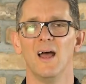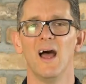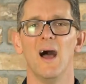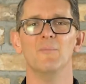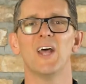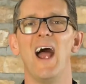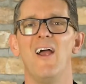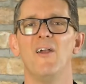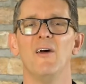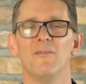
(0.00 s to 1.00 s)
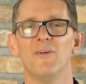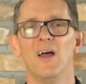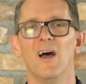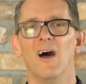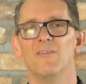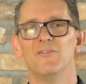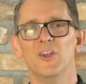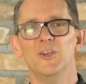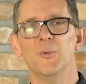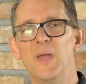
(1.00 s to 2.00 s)
I'm tired
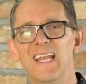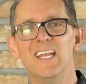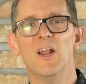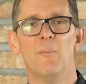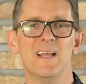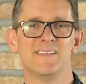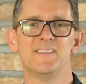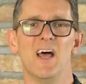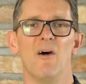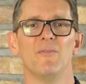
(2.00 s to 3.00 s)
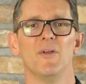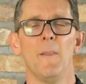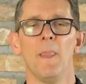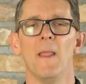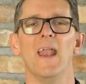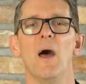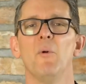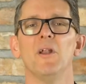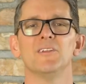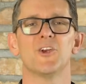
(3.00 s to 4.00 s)
of depending on myself. And I
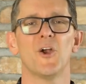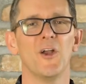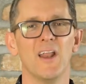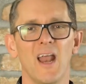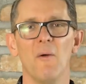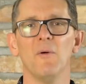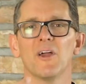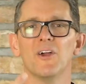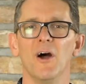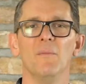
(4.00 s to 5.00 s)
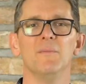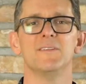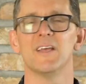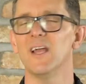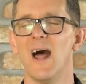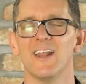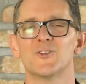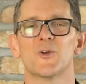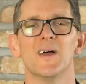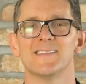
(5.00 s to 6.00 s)
want to turn and I want to come to God and
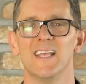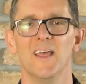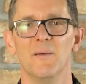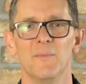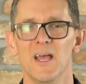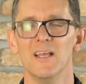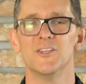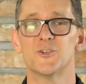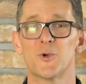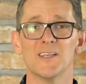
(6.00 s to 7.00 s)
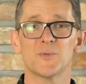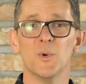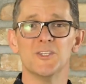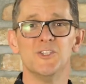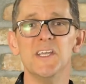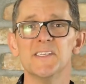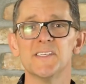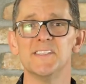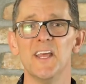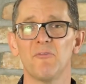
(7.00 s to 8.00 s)
trust Him, to trust what
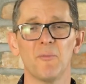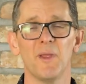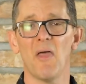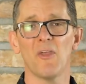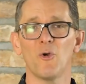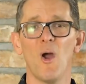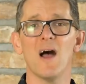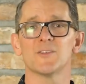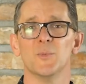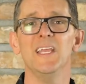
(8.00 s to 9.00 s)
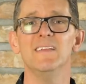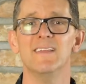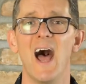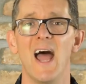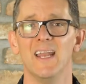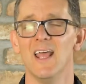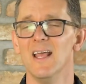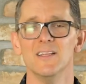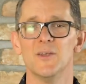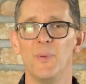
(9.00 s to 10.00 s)
Jesus did for me on the cross when He died,
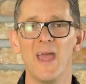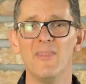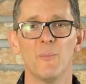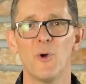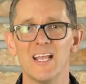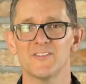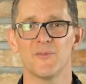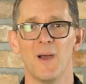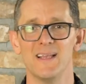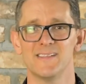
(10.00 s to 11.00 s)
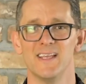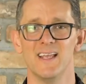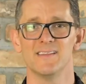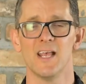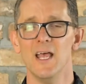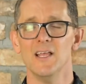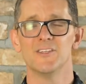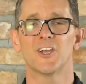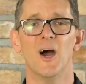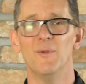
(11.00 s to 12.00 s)
to pay the price for my sins,
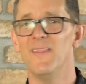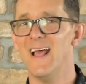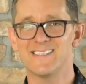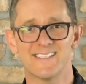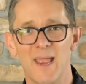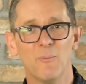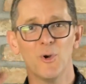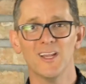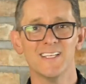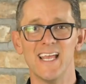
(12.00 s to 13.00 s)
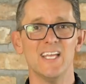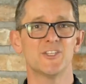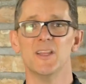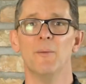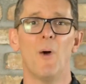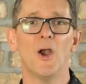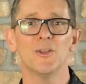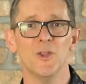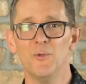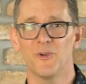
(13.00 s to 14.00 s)
to come to that same realization that
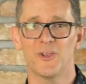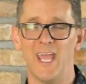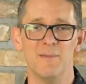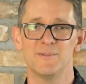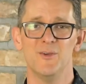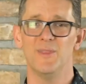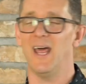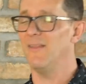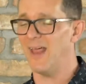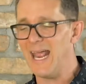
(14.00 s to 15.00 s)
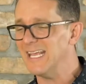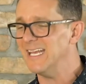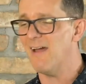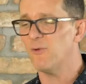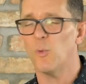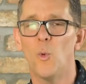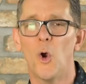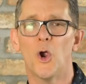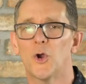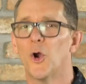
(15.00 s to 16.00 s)
Martin Luther came to, that I can never
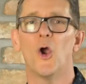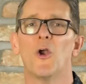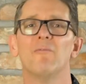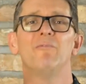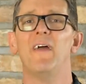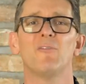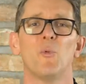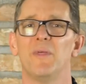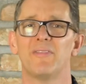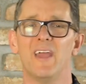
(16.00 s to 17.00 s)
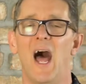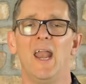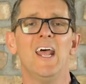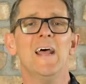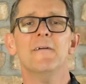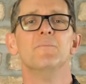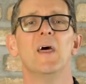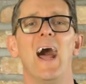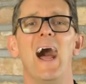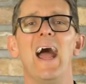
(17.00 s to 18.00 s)
work or earn favor with God,
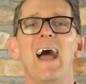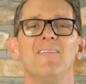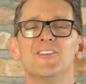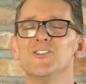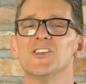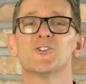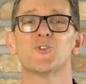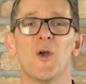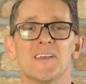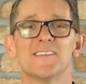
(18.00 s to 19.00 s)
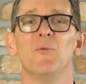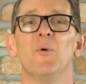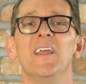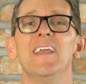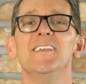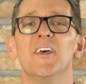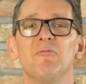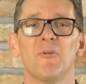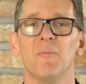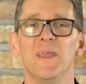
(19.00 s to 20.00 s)
that I have to just trust that what He
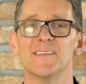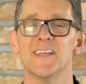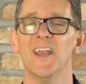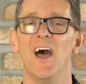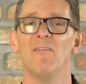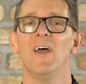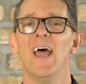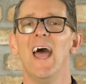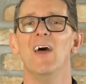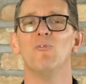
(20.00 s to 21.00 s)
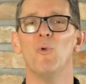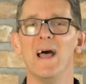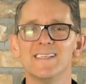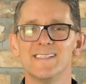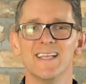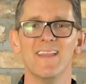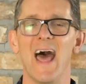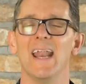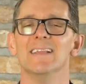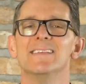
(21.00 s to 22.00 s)
did for me is enough and rest in
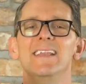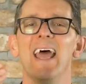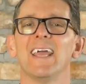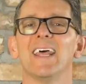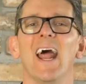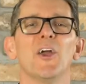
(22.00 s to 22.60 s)
that. And today, can I